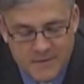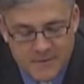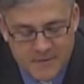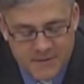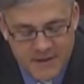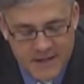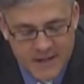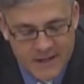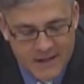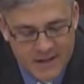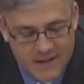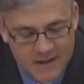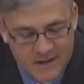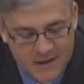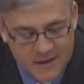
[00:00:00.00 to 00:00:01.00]
The
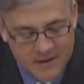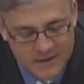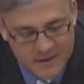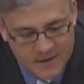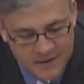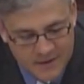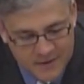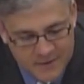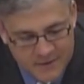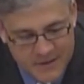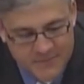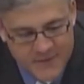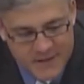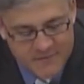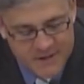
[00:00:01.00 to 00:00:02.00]

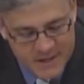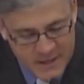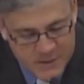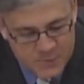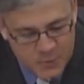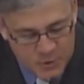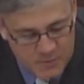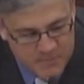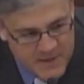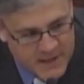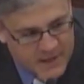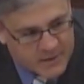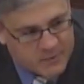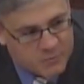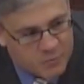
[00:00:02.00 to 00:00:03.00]
lifting the export
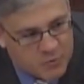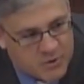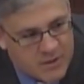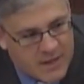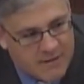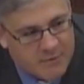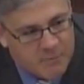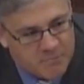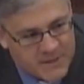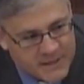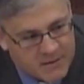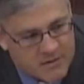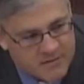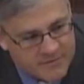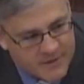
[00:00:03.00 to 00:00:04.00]
ban will have a
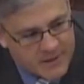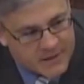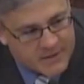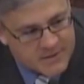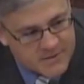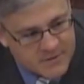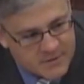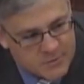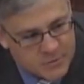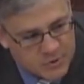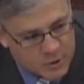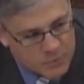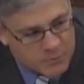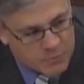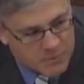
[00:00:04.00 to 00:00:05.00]
bigger effect to
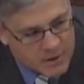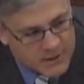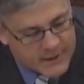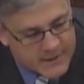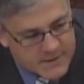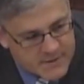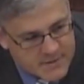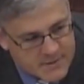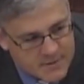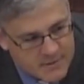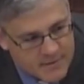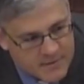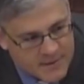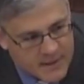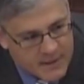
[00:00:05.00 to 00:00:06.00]
global markets
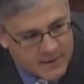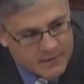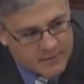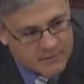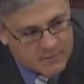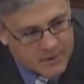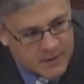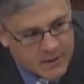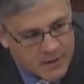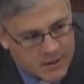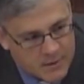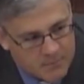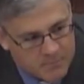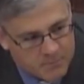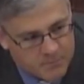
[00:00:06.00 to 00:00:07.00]
than,
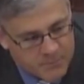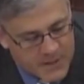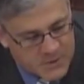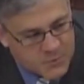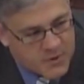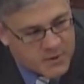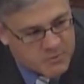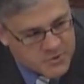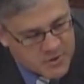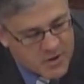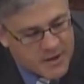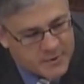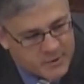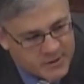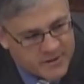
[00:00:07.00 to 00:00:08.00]
that's what I was
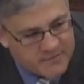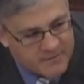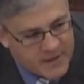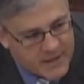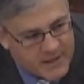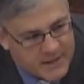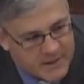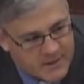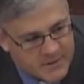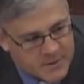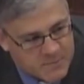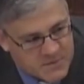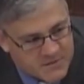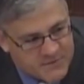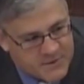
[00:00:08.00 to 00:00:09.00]
trying to convey in
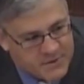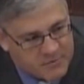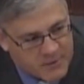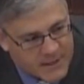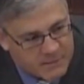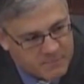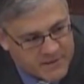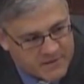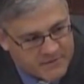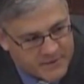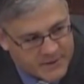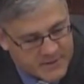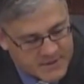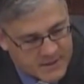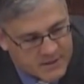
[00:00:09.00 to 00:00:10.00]
terms of the direct
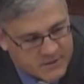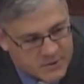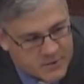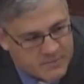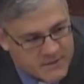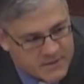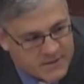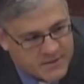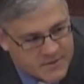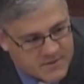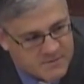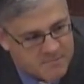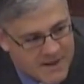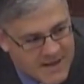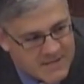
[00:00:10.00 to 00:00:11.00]
benefit. It's not clear to me that there's
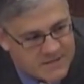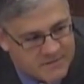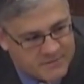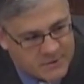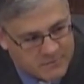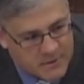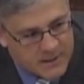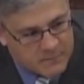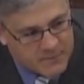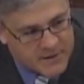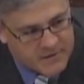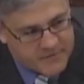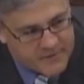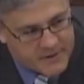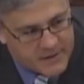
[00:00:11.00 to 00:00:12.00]
a massive direct
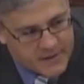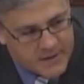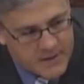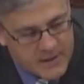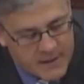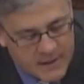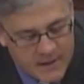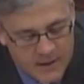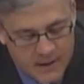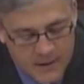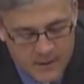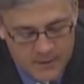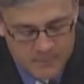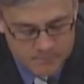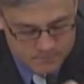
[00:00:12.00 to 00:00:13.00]
benefit.
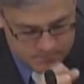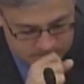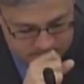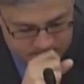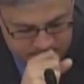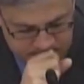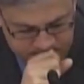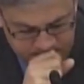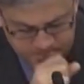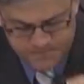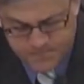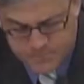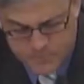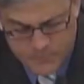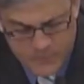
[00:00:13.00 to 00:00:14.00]

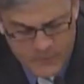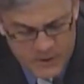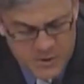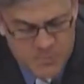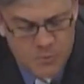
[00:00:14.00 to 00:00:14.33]
It's